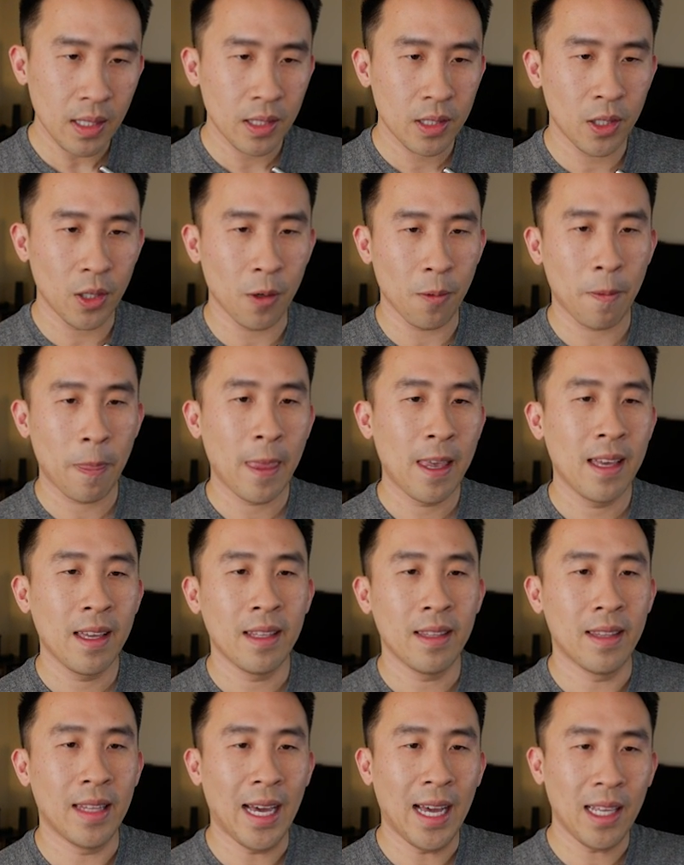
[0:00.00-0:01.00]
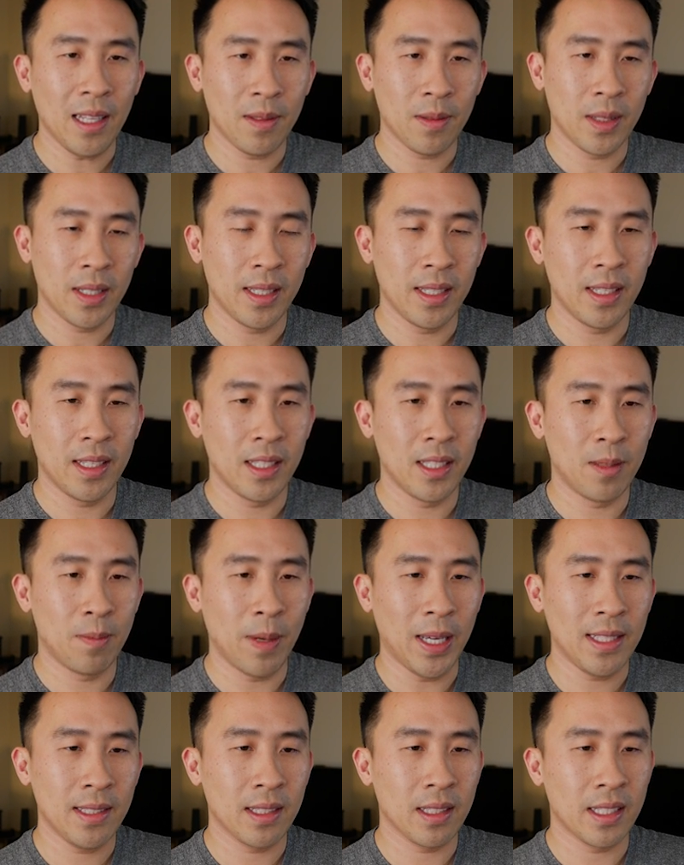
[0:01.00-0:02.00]
So that is
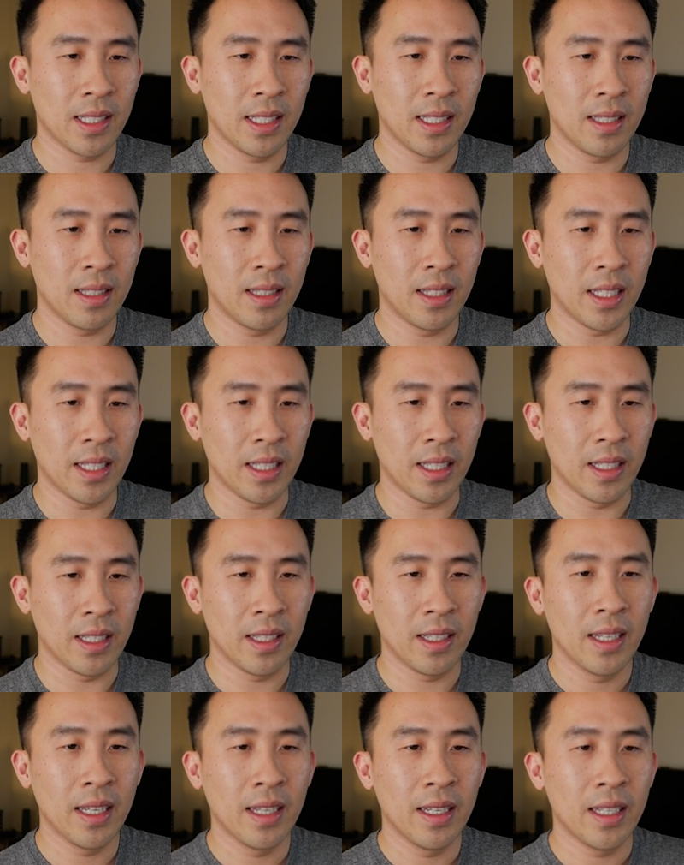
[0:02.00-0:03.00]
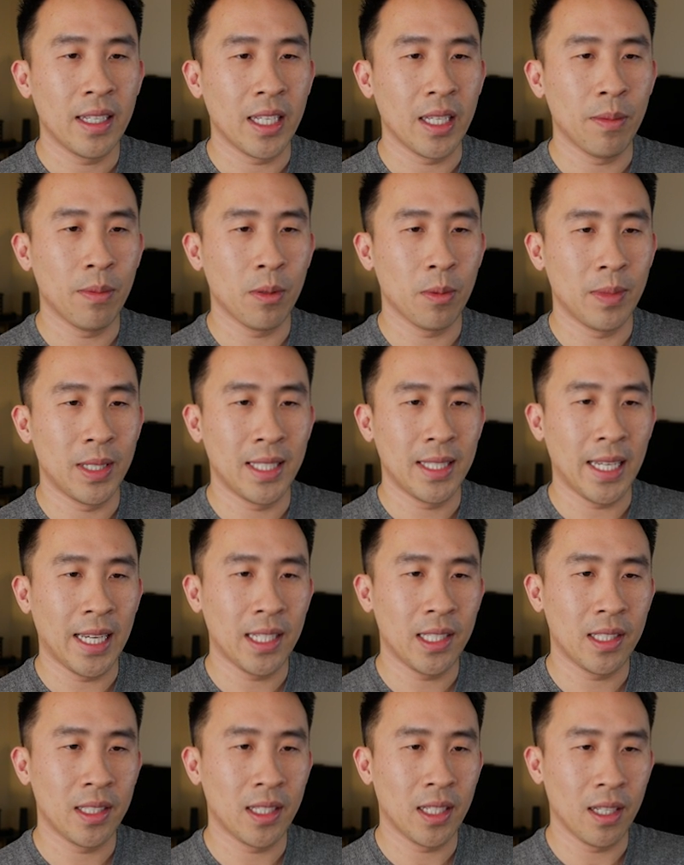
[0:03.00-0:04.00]
basically the
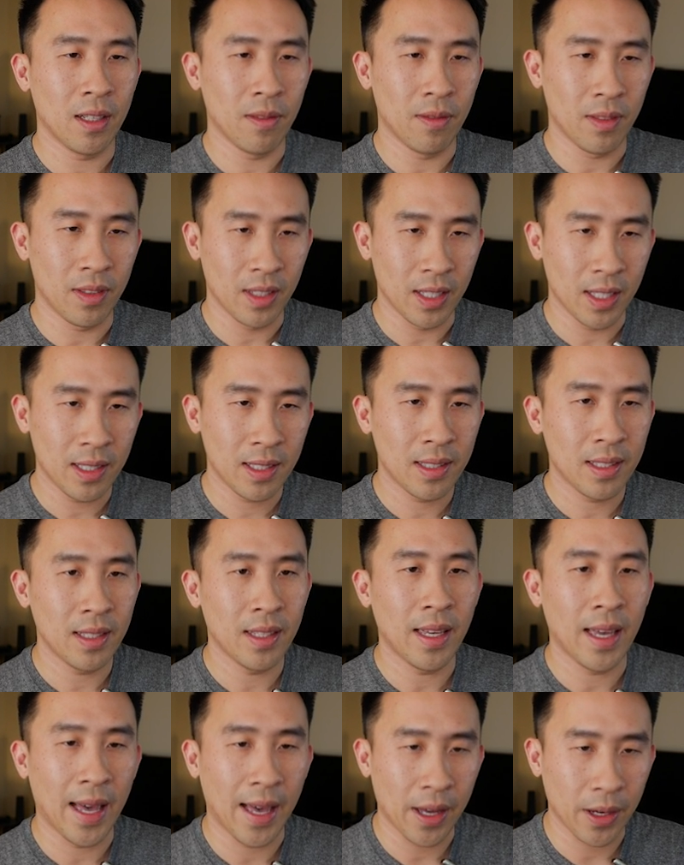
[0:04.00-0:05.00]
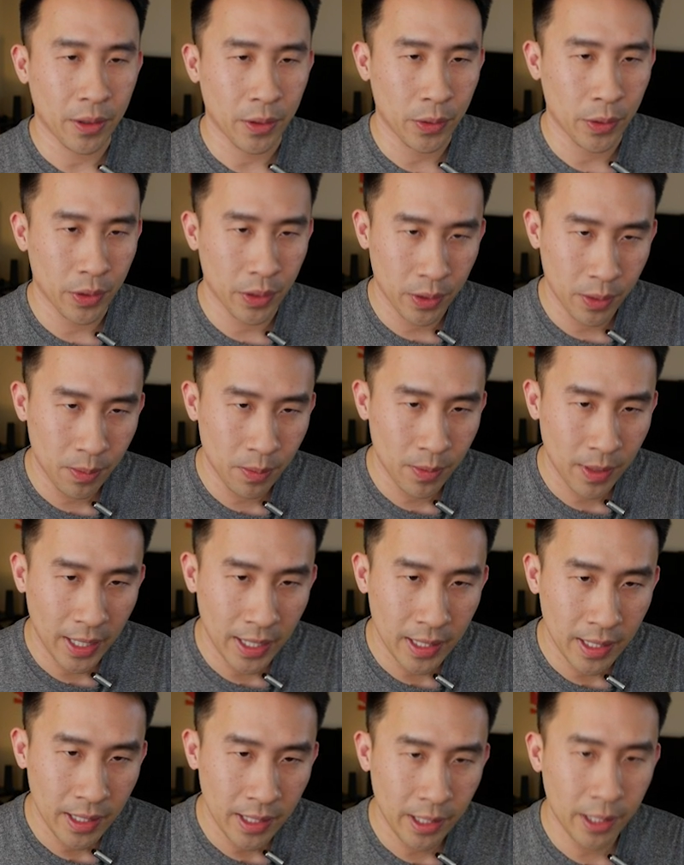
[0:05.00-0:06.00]
implementation of this algorithm
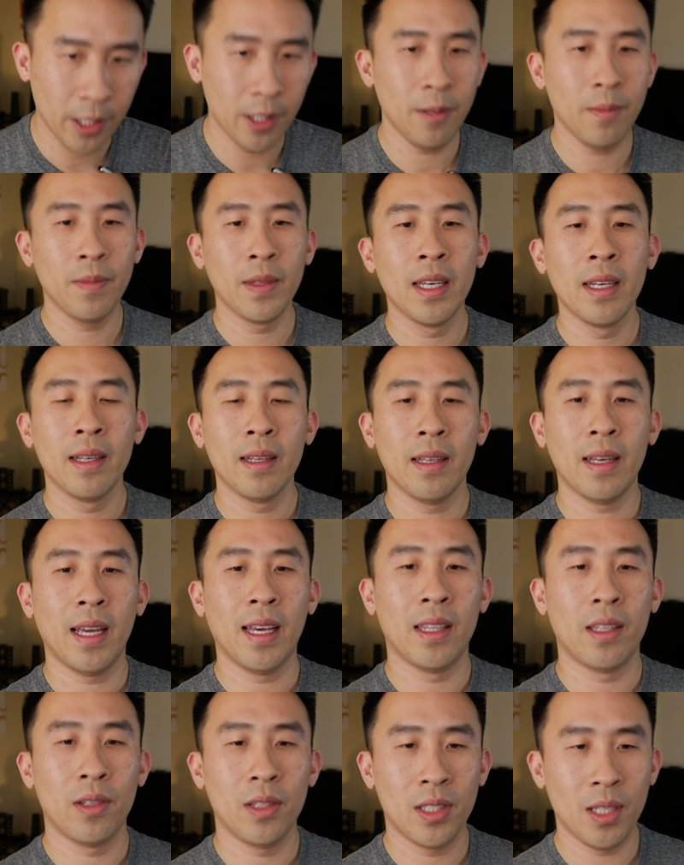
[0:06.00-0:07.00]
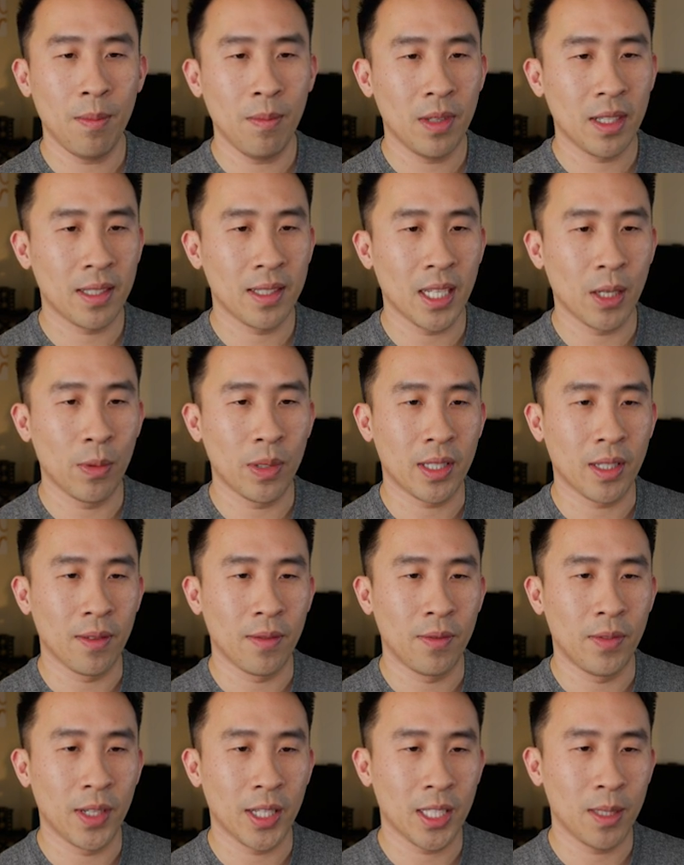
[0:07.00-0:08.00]
right here. And there's some things that we can
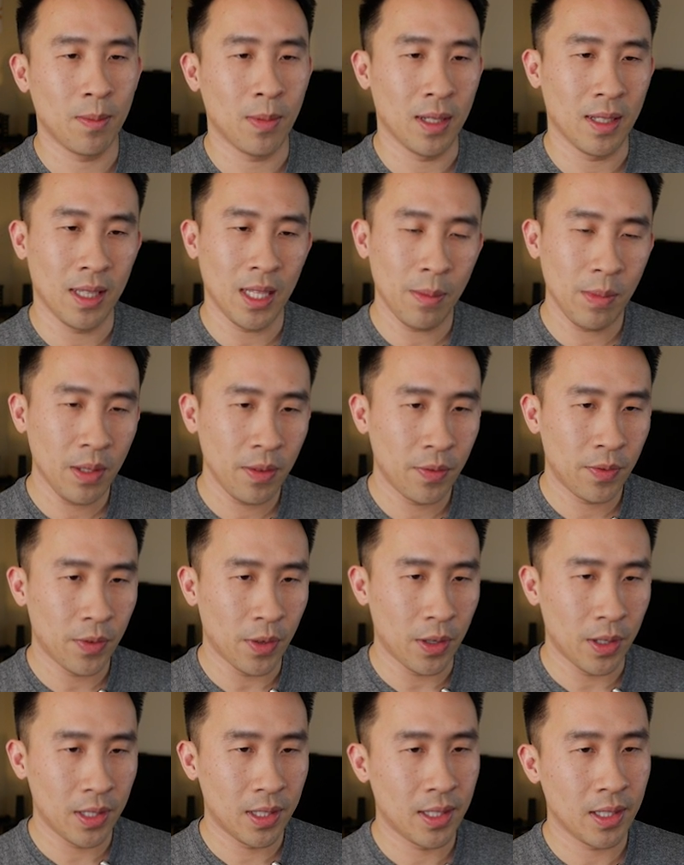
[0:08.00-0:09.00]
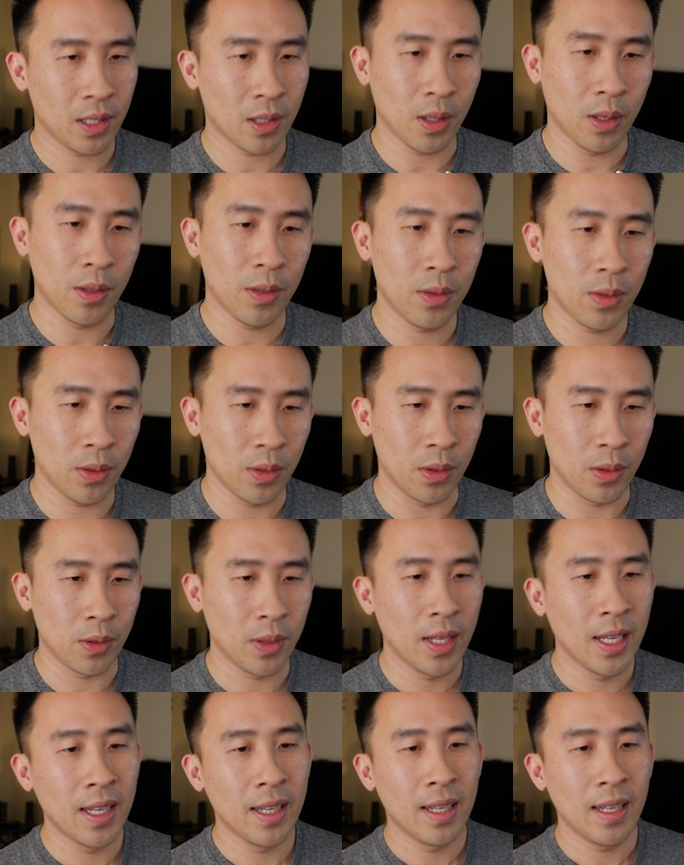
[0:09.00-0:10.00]
fix, but let me first go
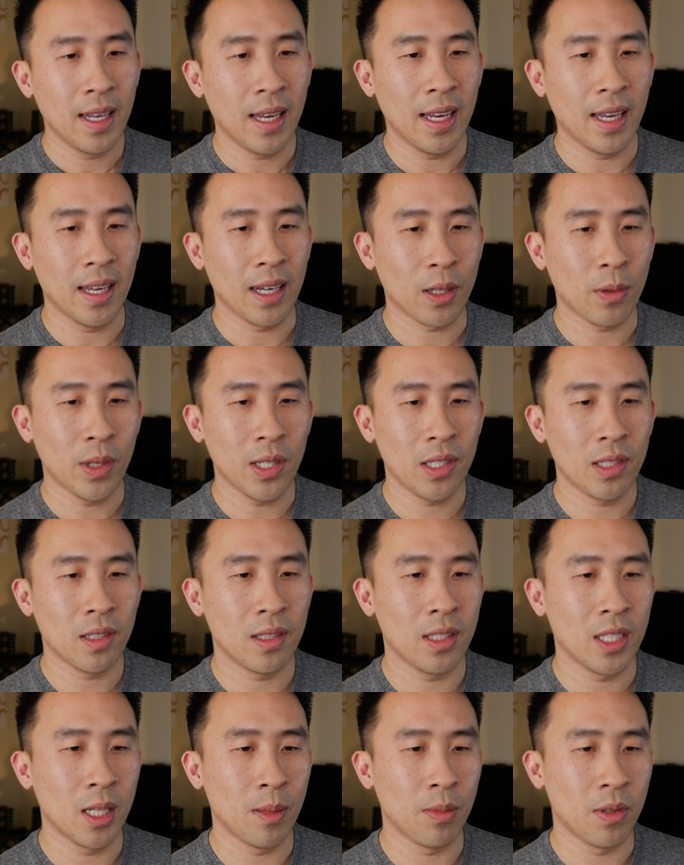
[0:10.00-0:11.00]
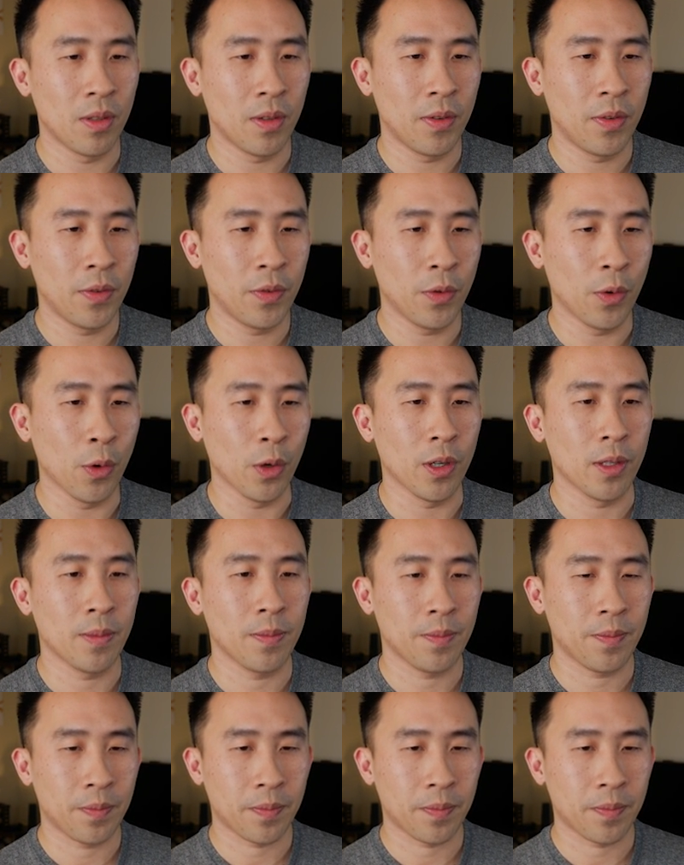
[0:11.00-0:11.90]
through uh, question number four.